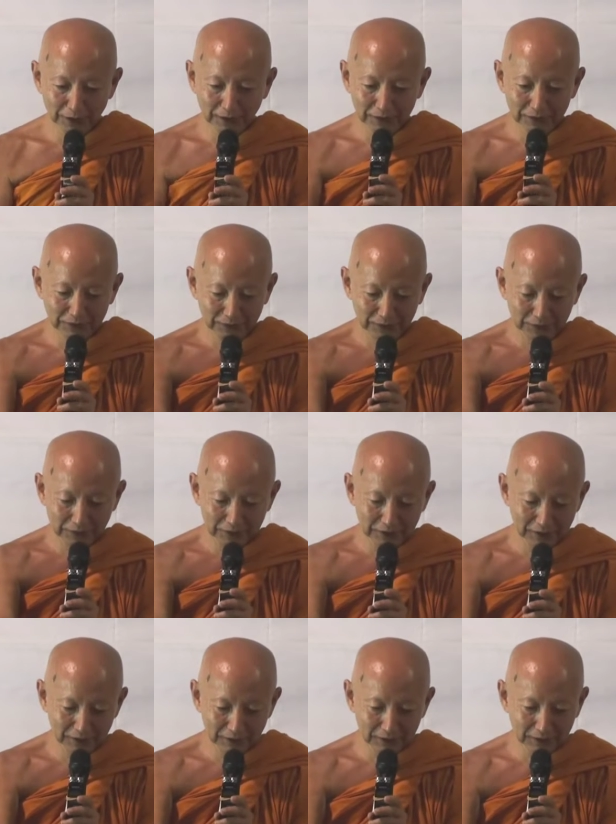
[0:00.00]
Uh. So you
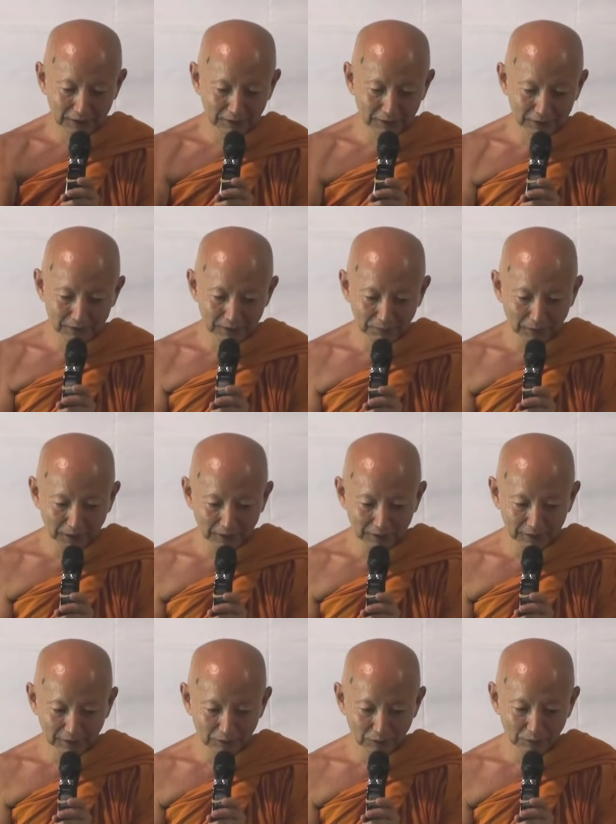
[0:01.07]
see just now at the
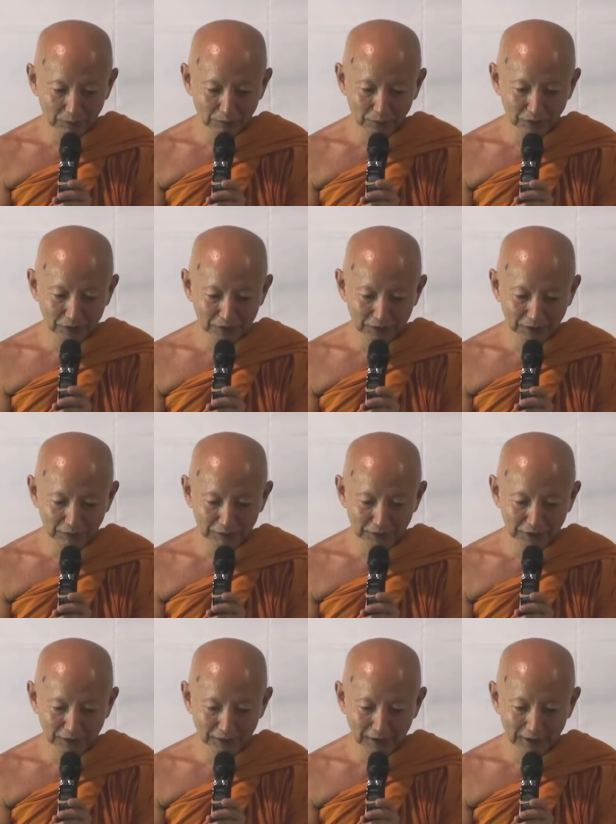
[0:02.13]
paragraph
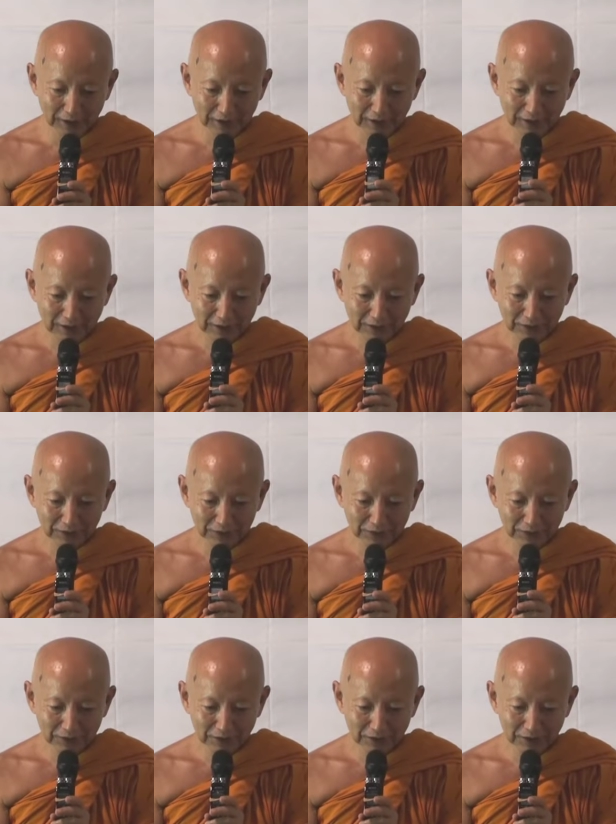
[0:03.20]
1.7, uh, ah. so
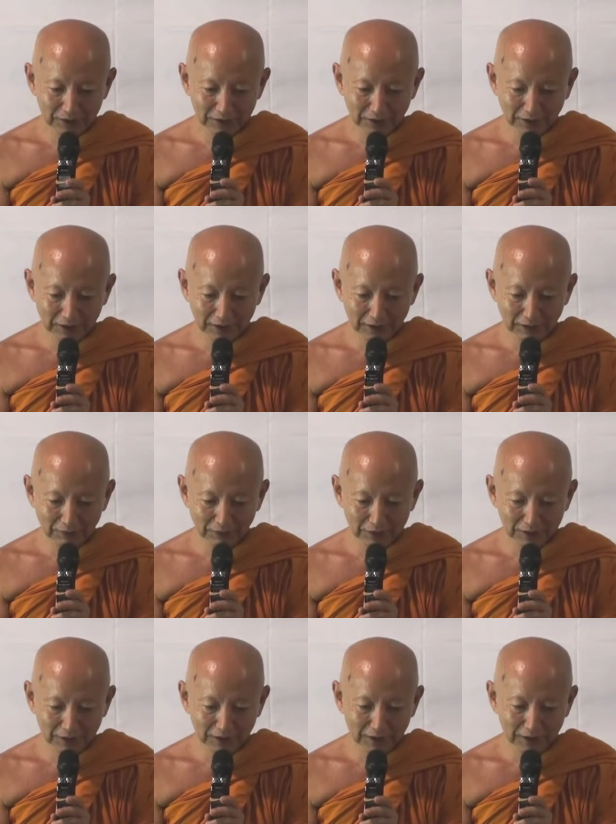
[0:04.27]
these uh,
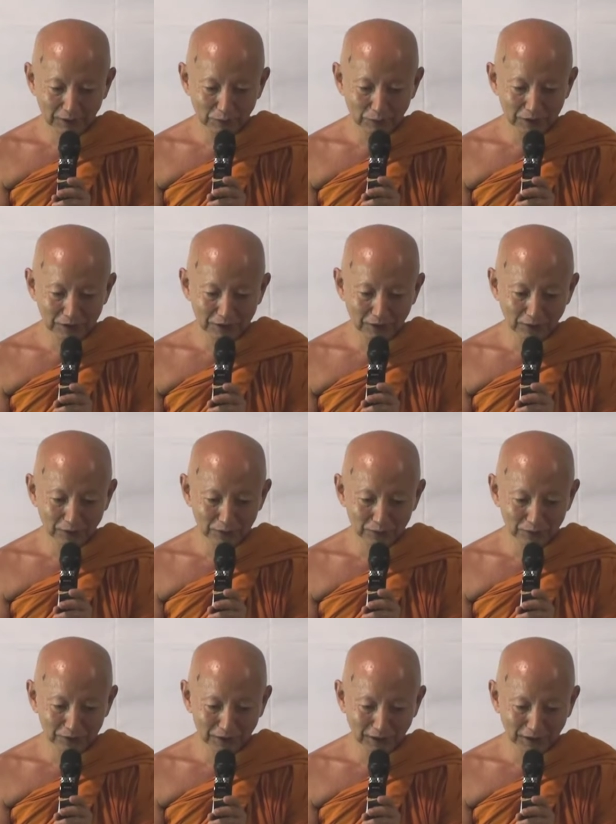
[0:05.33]
devas and devis, they
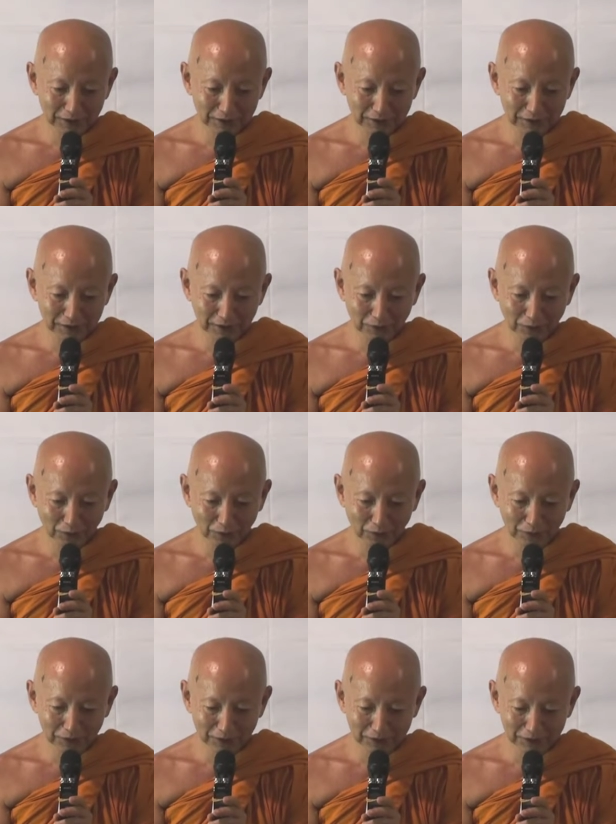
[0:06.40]
also dance in the
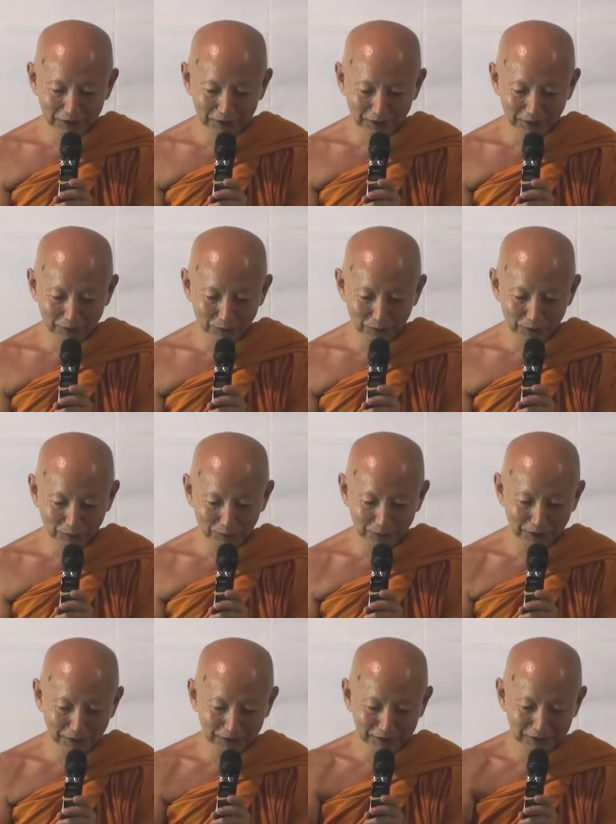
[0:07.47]
hall, uh, just like human
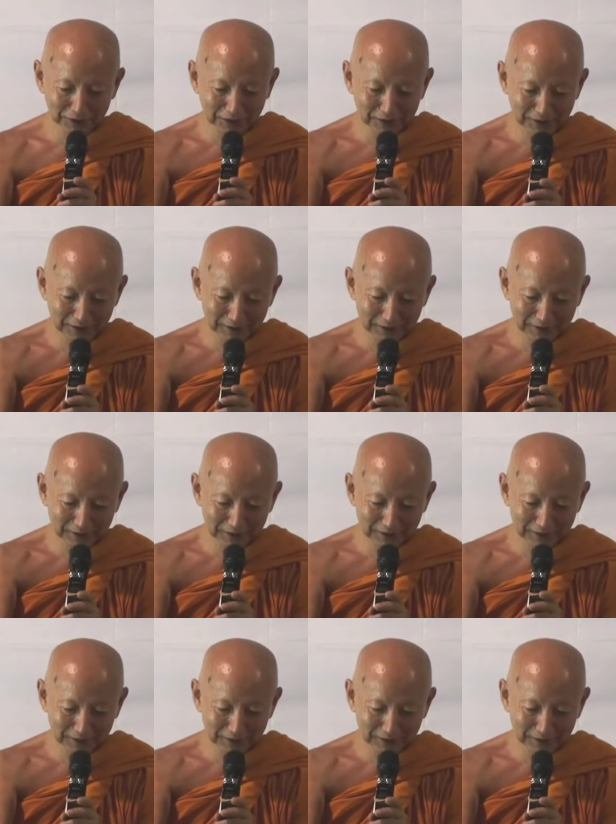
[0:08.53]
beings. Uh.